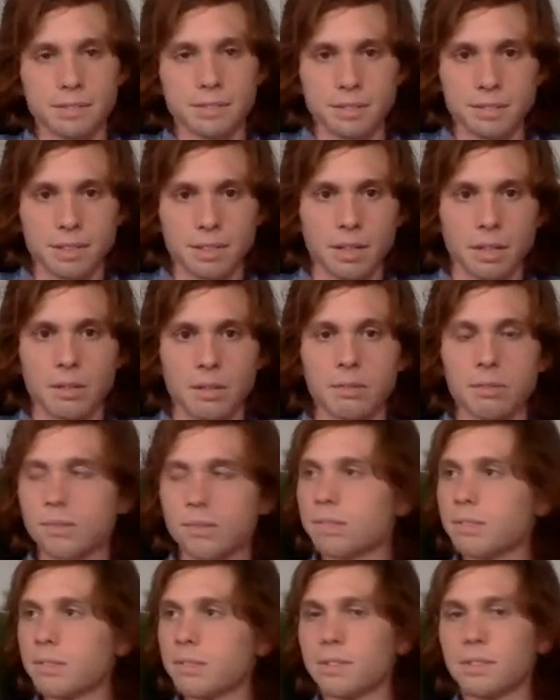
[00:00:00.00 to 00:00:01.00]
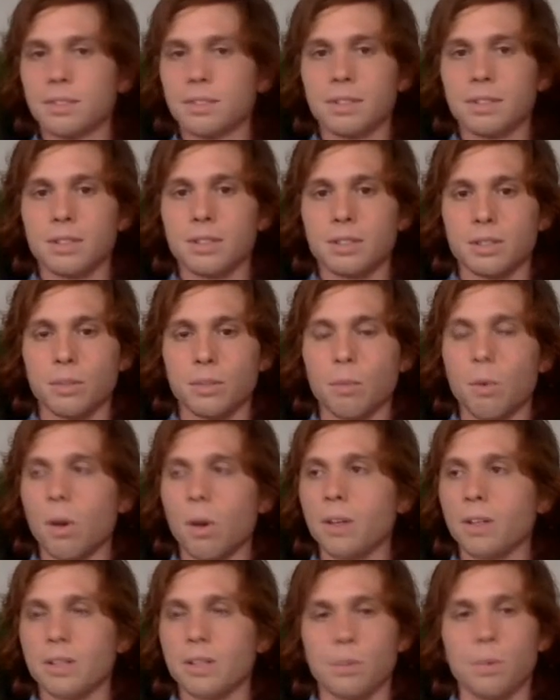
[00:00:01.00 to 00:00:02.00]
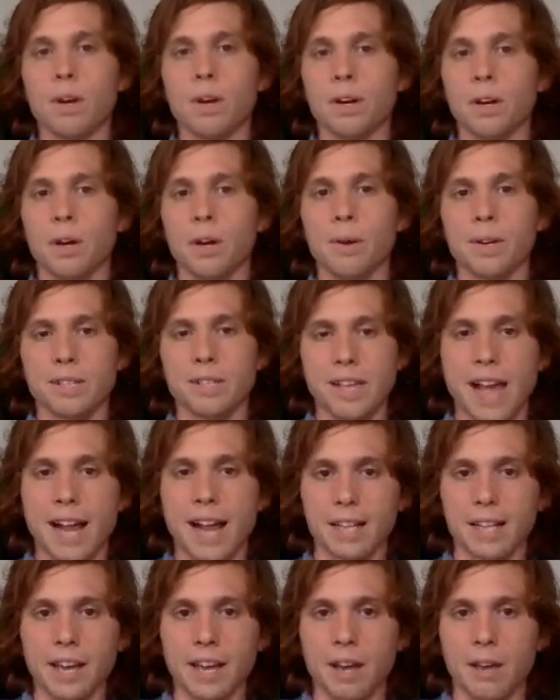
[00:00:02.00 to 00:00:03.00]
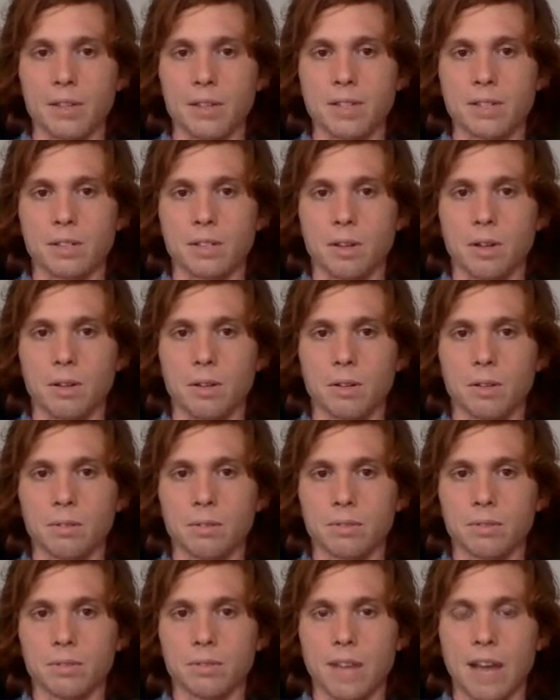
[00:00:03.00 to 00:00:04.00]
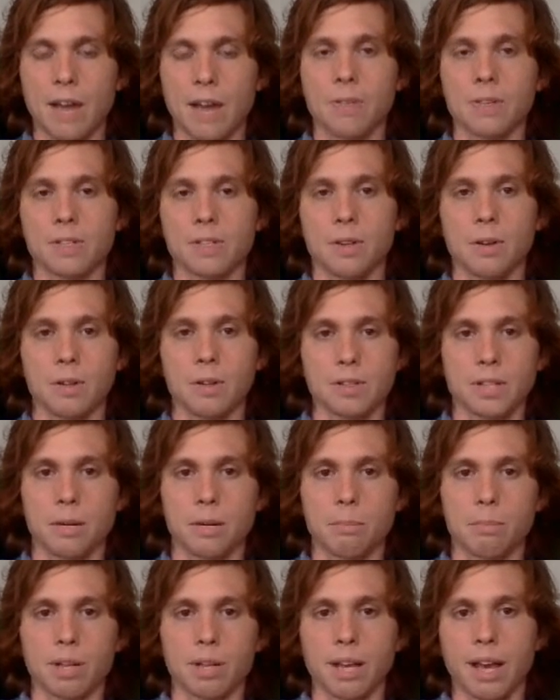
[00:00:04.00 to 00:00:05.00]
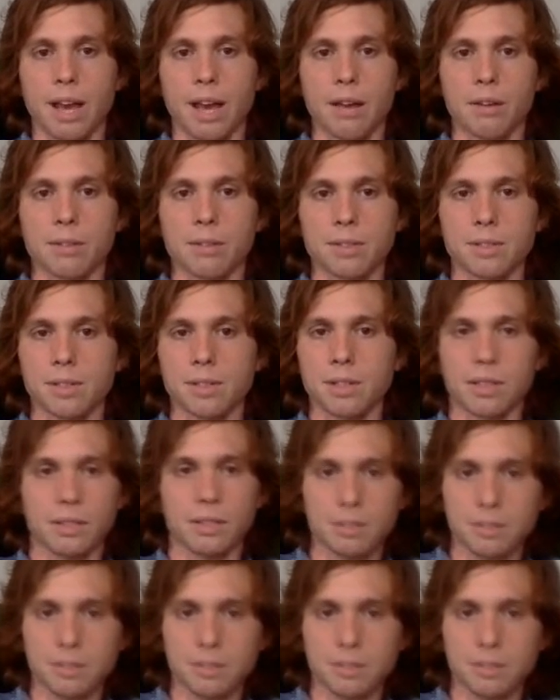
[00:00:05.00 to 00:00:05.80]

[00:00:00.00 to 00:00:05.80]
do you want to know exactly how this all is going to play out? It's like,